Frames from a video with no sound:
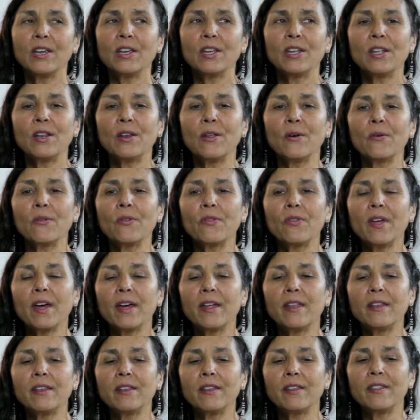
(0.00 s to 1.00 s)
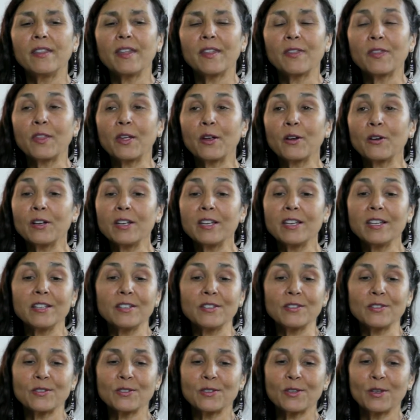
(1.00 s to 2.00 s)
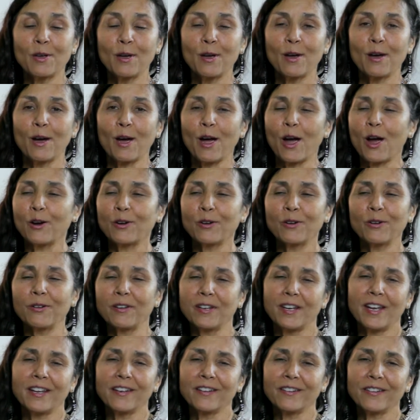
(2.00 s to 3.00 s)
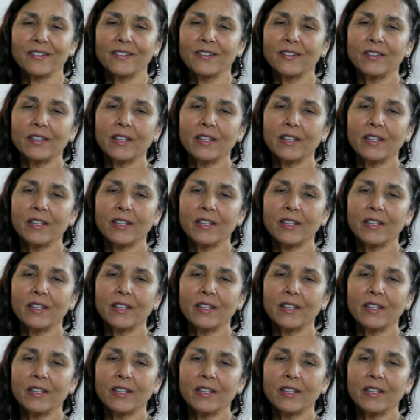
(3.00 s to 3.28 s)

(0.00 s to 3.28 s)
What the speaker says: You know, that there is a creator,